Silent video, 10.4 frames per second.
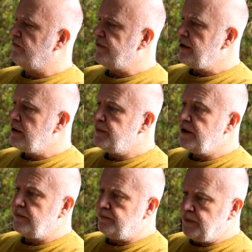very
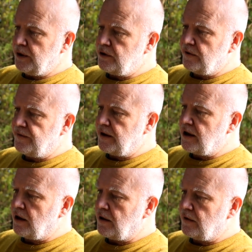be beautifully
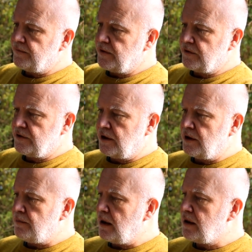carved. So
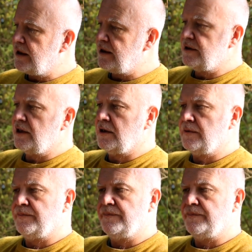the monkeys are